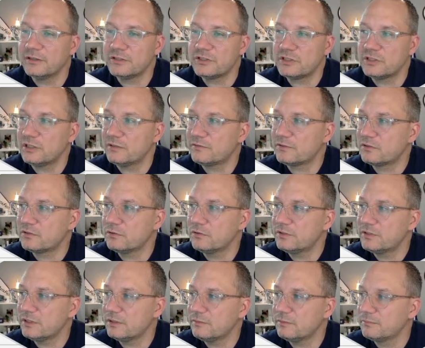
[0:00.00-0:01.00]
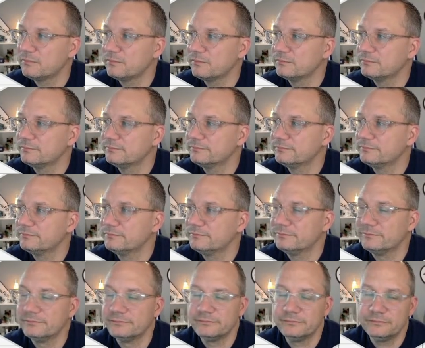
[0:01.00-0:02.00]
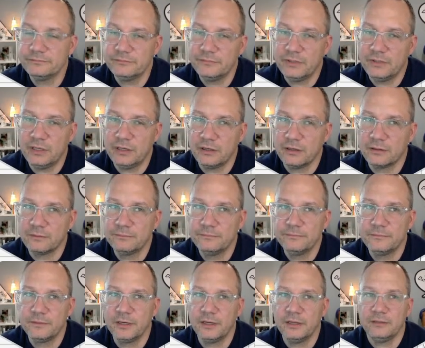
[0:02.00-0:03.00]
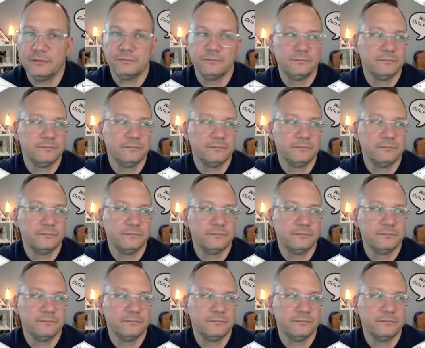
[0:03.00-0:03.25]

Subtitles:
tooltip here, right?